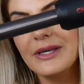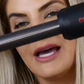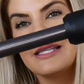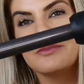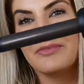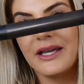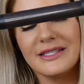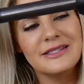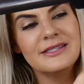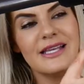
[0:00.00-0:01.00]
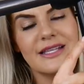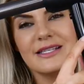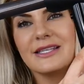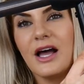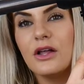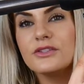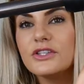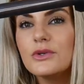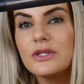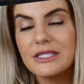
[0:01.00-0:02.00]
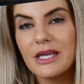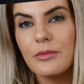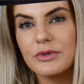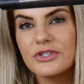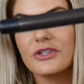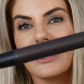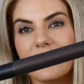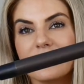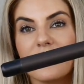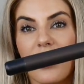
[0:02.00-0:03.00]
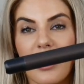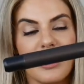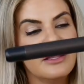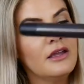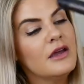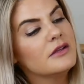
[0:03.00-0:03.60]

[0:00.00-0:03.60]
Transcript: it has buttons and it tells you the temperature that it's on.